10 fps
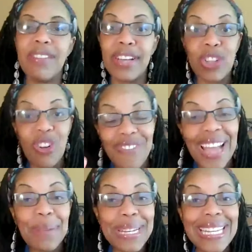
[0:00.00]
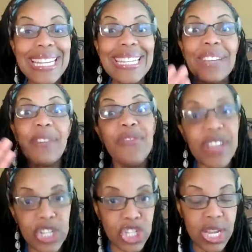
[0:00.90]
of us are vitamin D
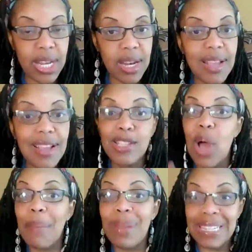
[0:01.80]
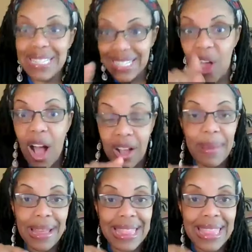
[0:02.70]
deficient. So I'm going to talk
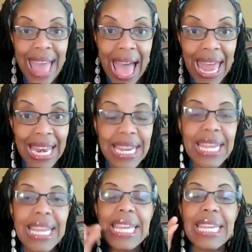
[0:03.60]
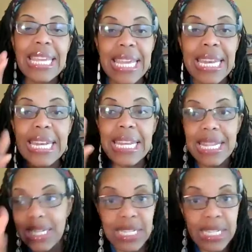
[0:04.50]
about that in
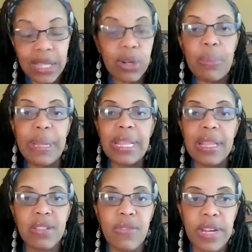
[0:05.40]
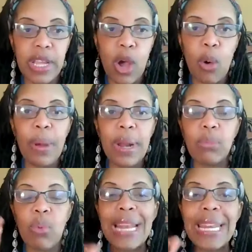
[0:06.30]
just a little bit in this video.
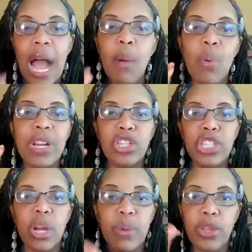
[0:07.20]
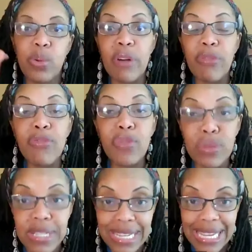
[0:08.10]
But right now, I want to share with you the
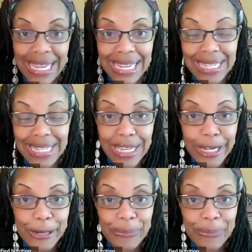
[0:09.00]
foods to eat.